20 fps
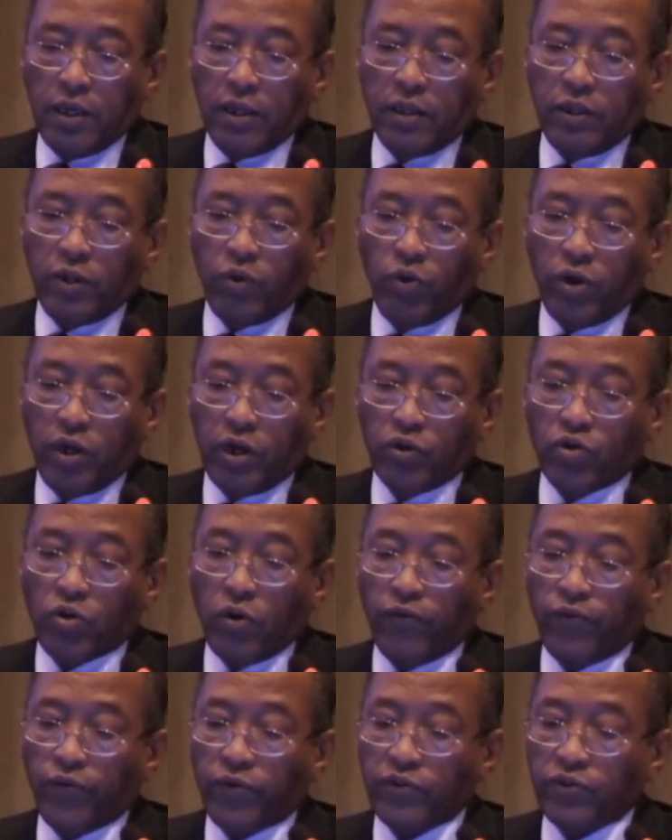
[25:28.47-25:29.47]
the World
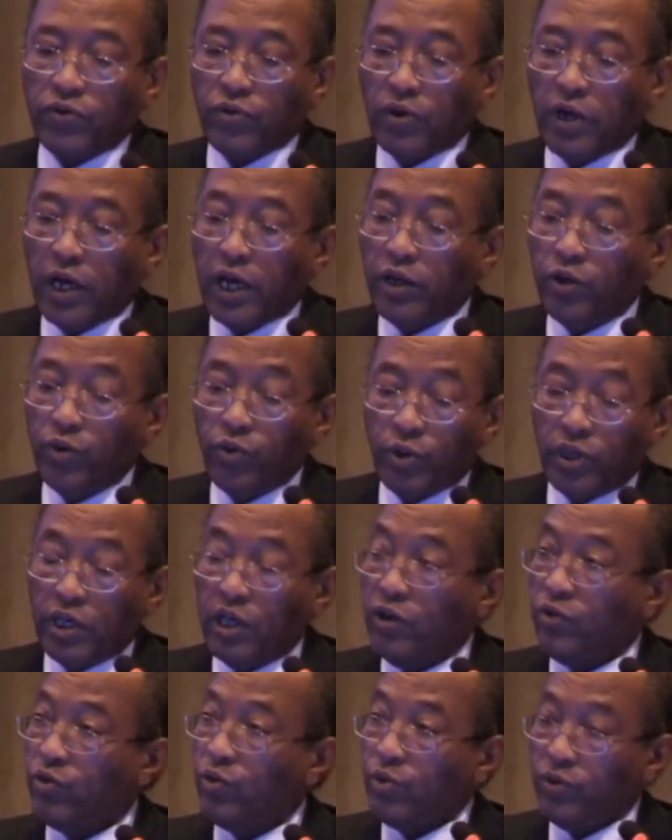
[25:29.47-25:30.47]
Conference on Higher
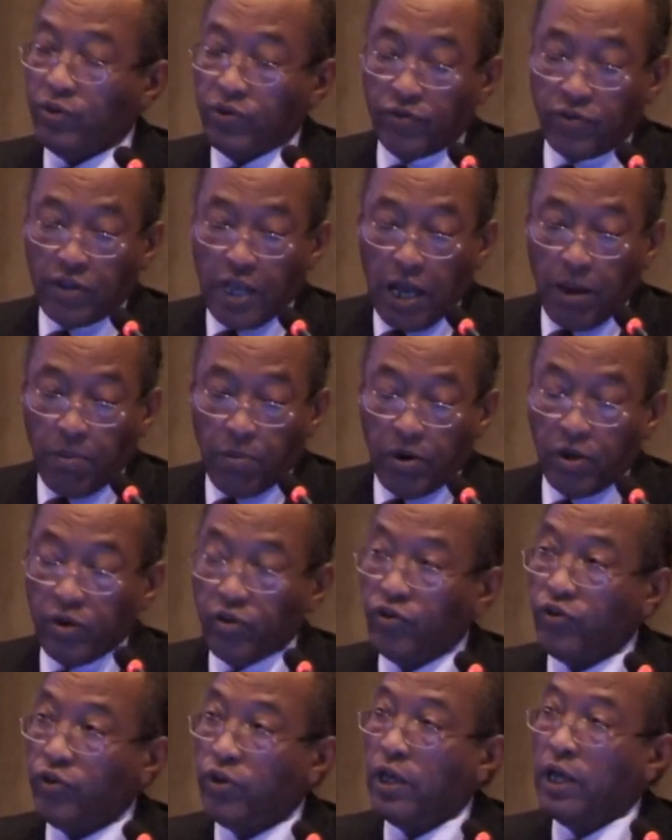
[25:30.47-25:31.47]
Education was
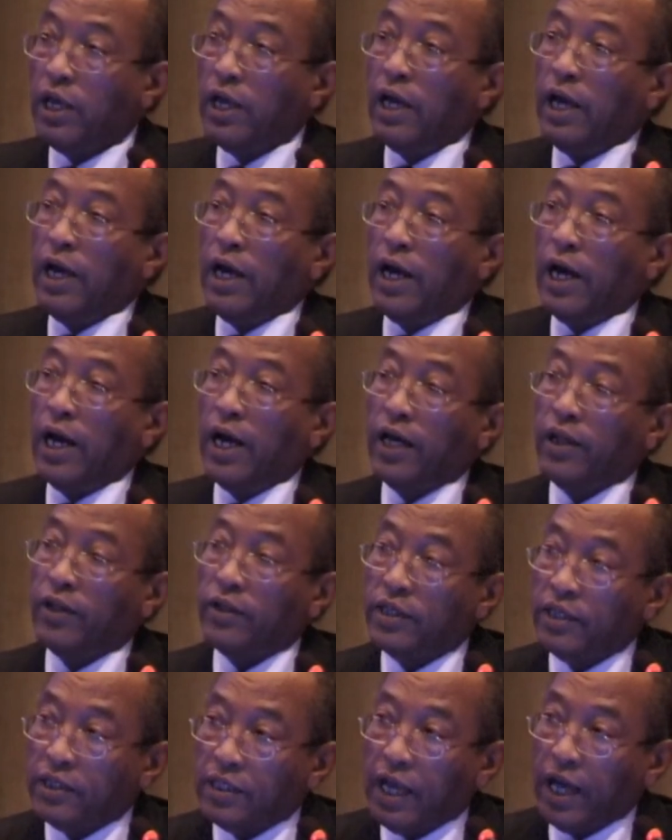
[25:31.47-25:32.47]
established,
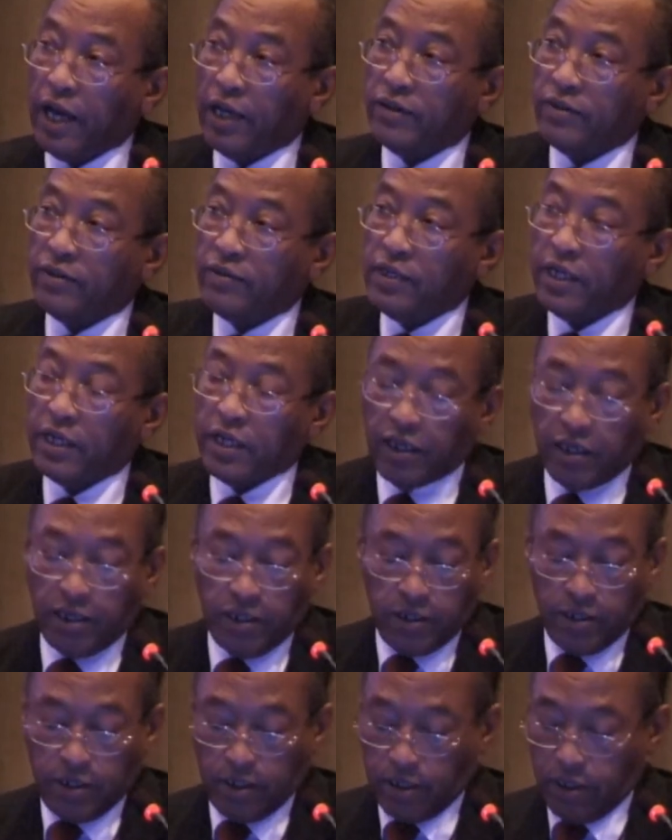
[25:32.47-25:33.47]
and it had a
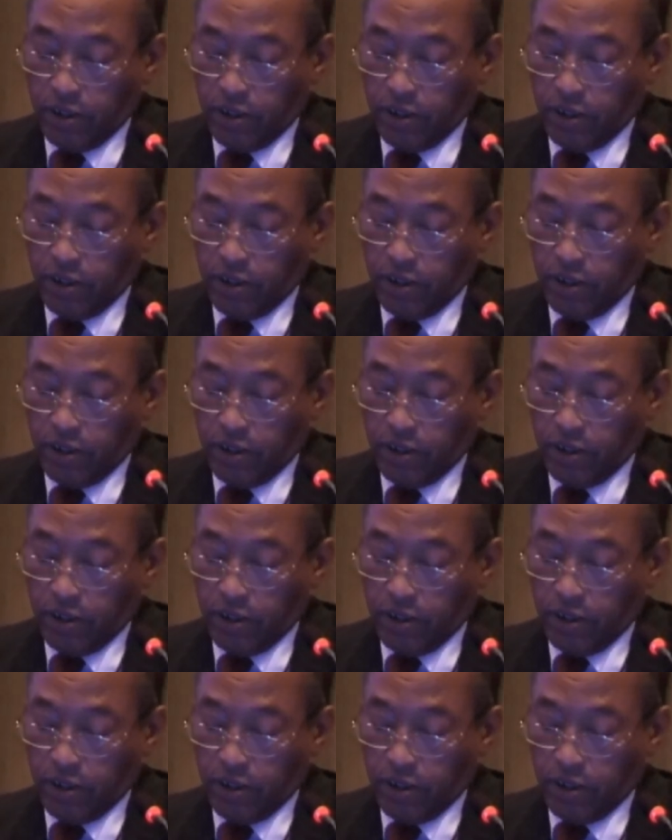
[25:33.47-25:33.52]
second